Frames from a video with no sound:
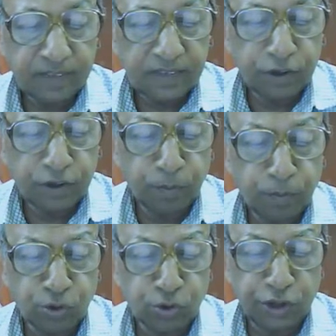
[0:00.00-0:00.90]
The
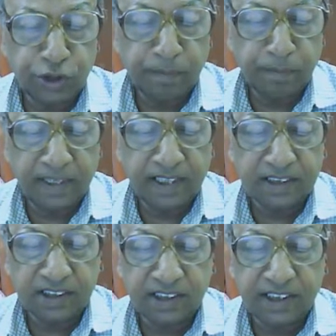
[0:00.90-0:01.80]

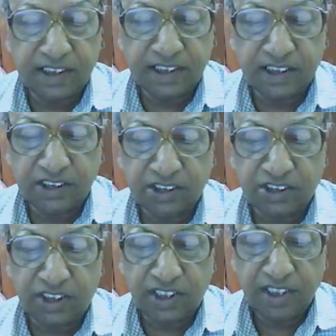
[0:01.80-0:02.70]
post-independence Indian
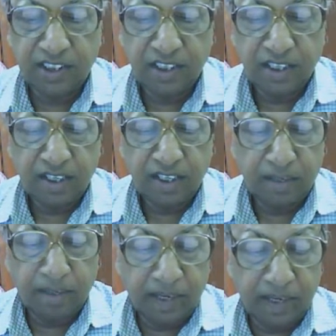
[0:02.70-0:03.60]
history
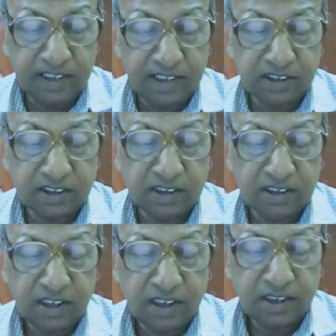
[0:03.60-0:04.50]
reminds
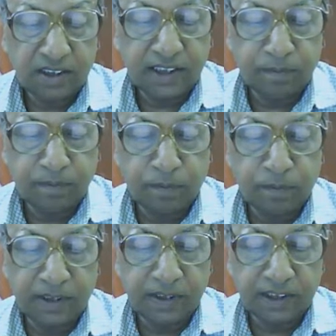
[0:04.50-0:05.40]
that
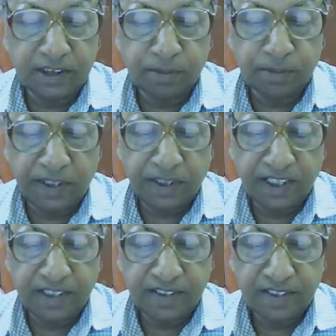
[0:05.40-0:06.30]
momentous
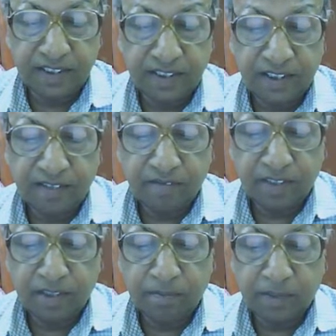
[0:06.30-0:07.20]
period,
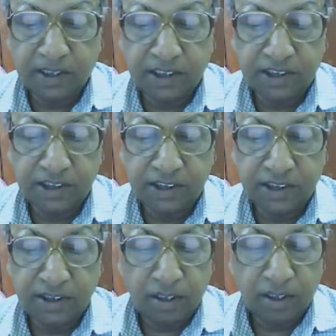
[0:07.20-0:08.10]
and Panditji
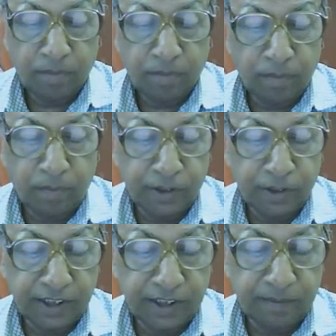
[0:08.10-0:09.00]

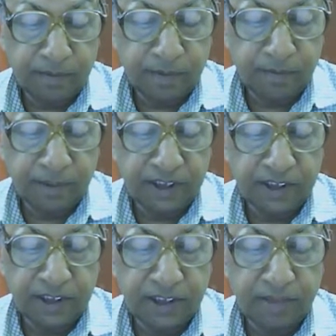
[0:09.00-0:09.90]
promoted peace
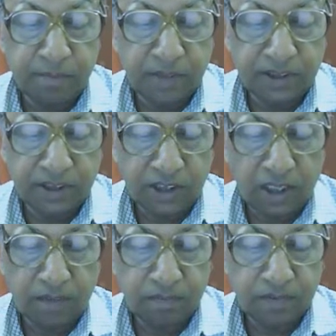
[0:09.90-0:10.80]
in Punjab.